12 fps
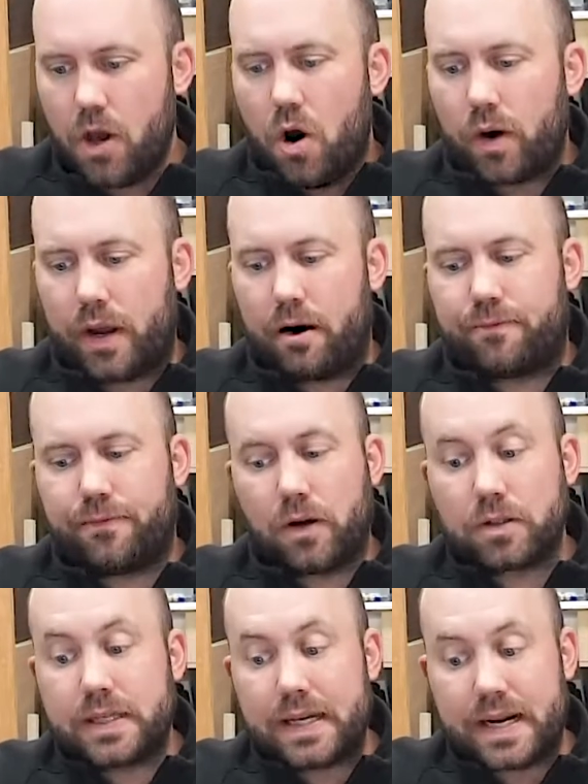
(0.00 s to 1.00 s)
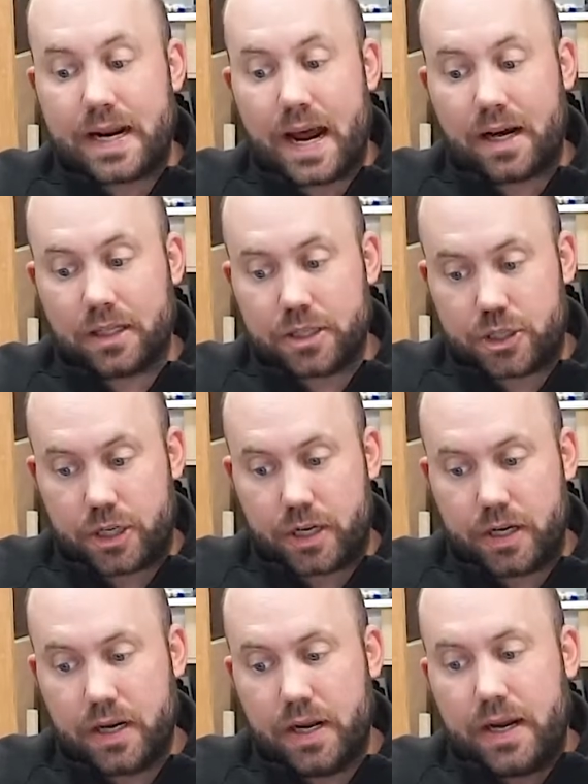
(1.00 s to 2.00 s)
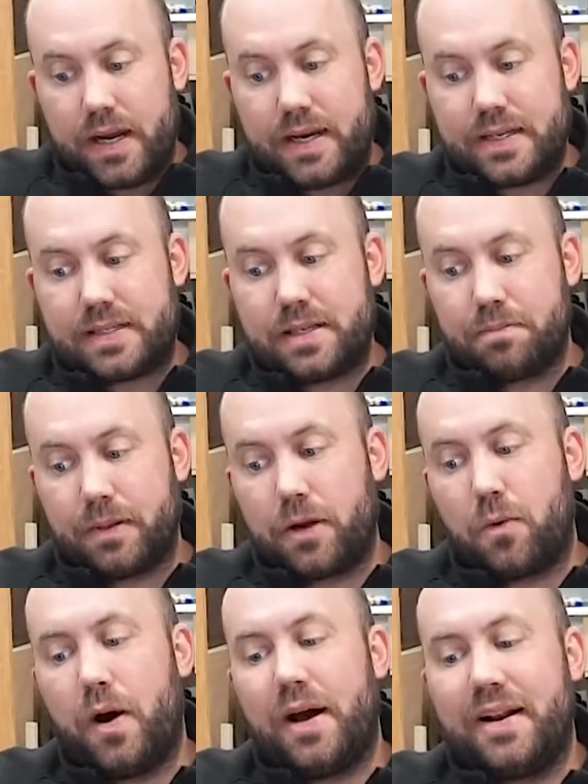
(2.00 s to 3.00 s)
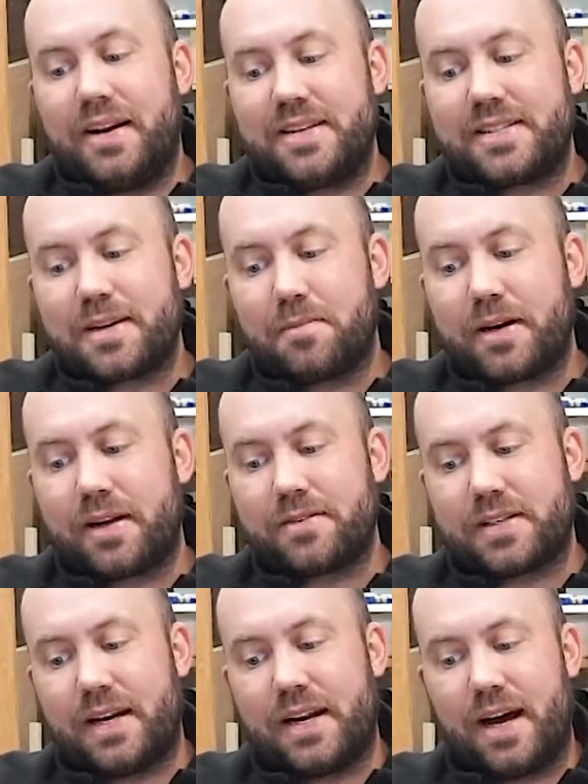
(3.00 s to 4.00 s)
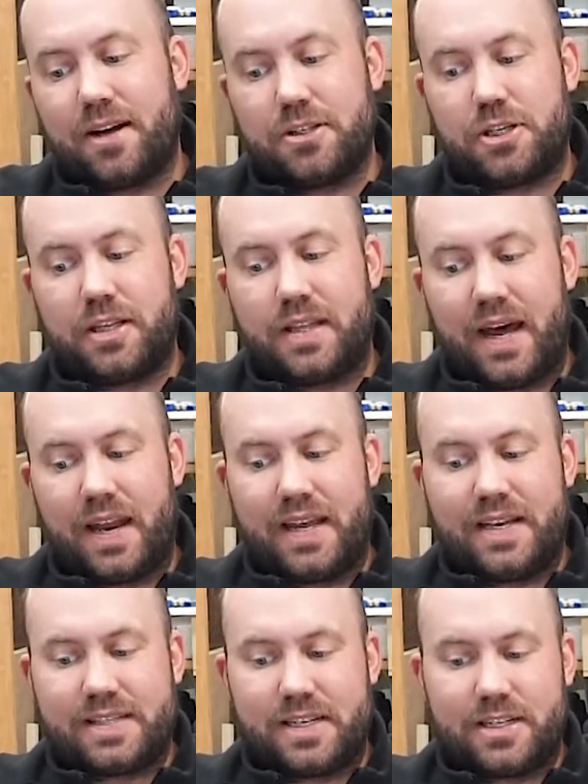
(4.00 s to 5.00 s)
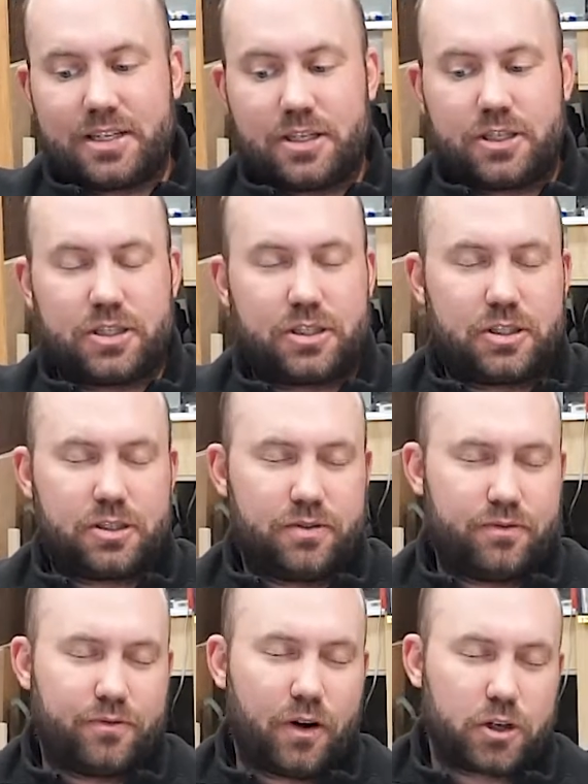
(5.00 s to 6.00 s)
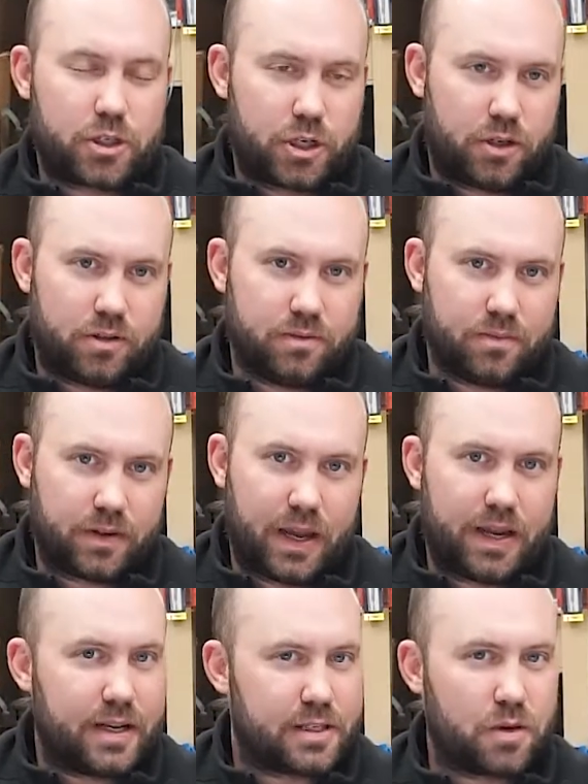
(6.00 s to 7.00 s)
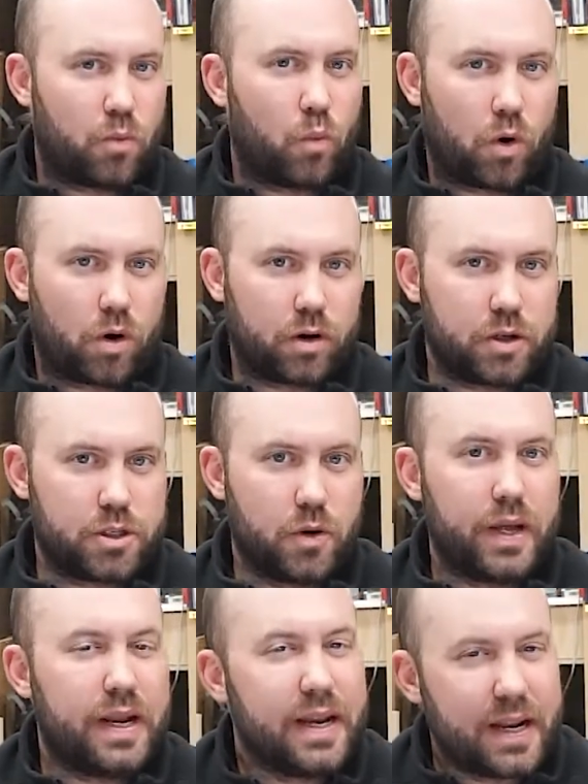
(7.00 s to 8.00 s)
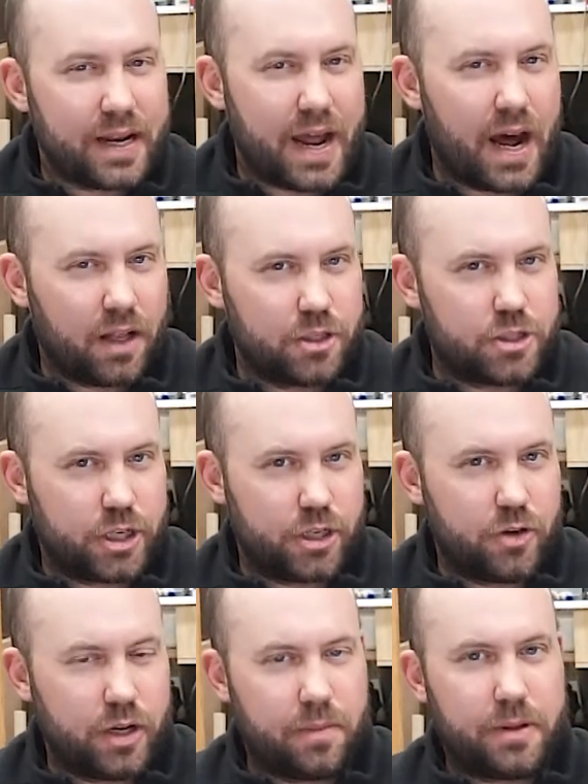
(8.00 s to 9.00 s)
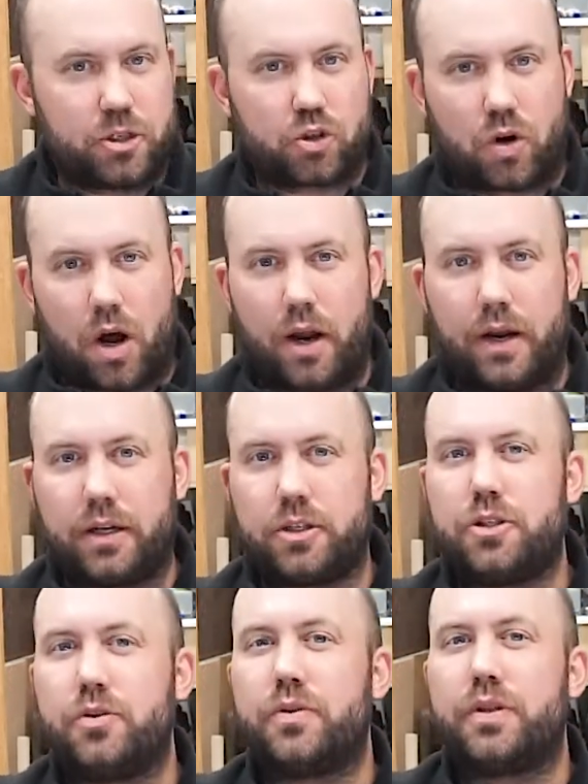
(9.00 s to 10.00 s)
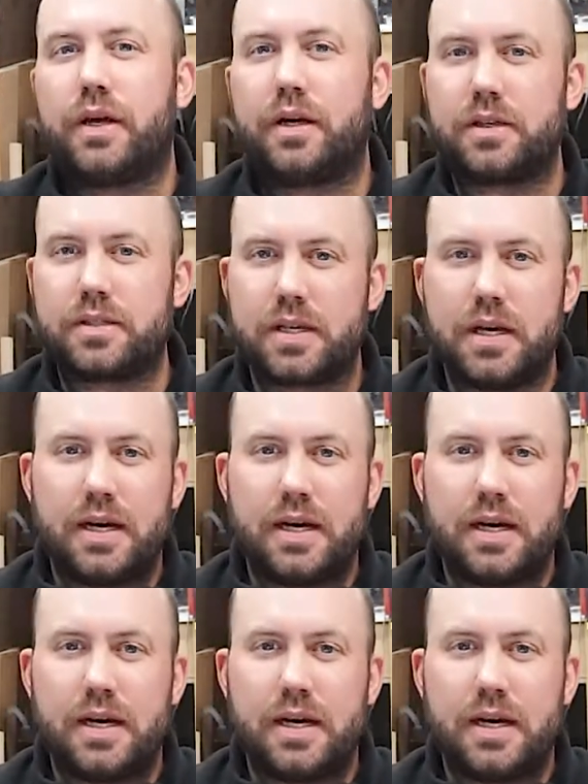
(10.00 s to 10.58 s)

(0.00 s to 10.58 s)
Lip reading: Okay, a faulty analogy is simply when someone gives an analogy that isn't functional, okay? It doesn't work. So in an analogy, you need to be drawing two things